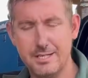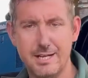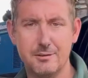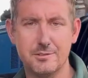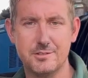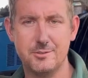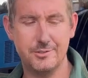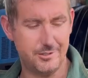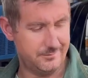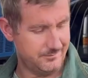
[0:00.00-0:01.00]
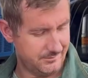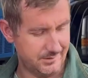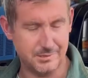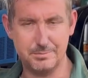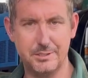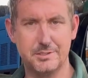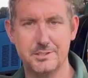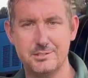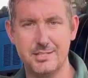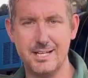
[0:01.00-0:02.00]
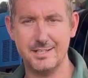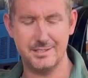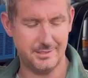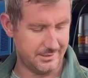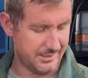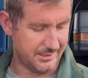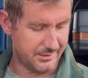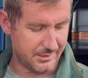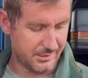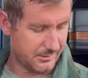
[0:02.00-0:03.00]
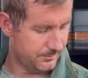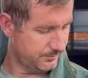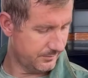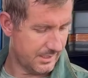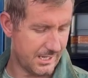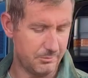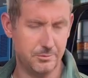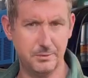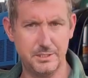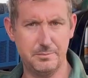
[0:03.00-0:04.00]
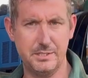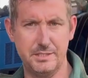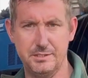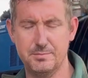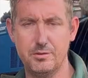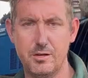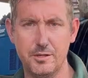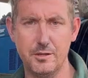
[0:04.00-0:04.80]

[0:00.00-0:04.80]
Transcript: hours on it. It's been a good jacket, and I would recommend this product.